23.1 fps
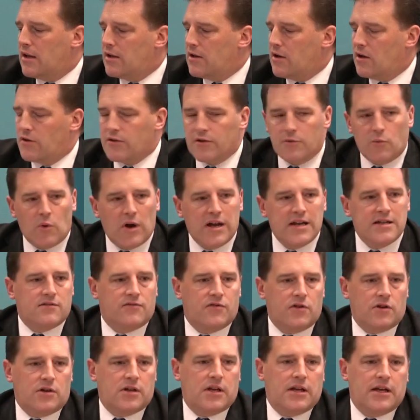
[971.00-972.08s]
other ways of
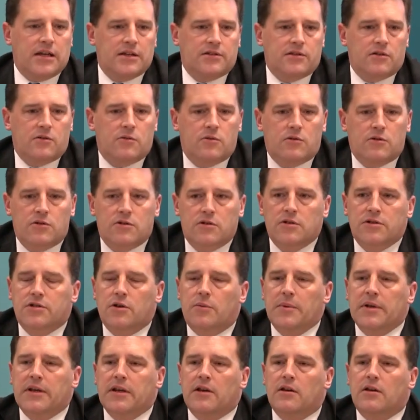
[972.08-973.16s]
looking at the quarter. So
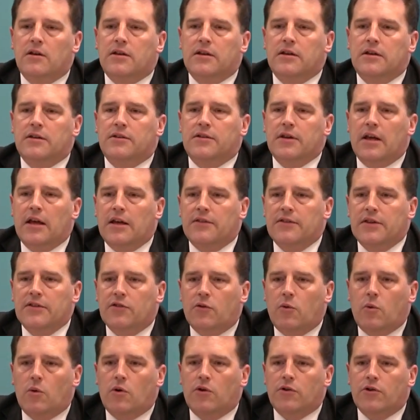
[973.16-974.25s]
we can look at it this
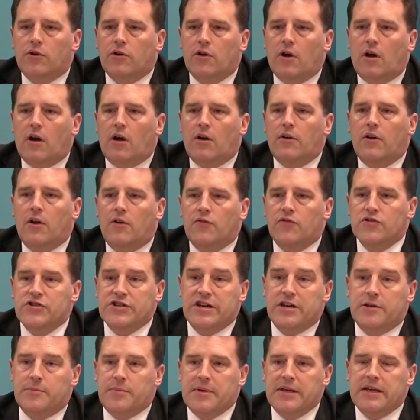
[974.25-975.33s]
quarter for
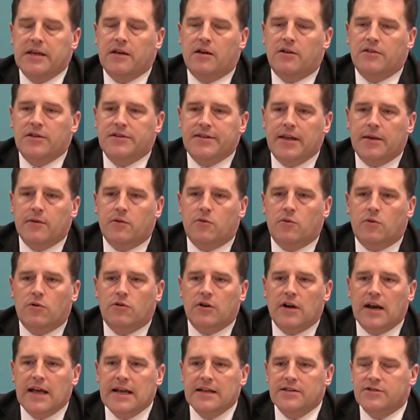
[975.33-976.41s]
GDP on the same
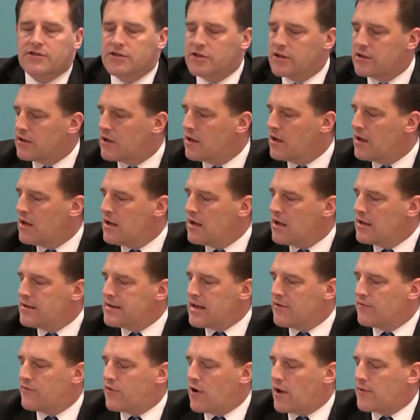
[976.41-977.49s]
quarter last year,
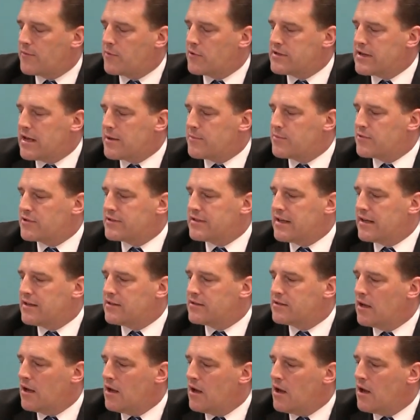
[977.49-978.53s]
down 5.8%.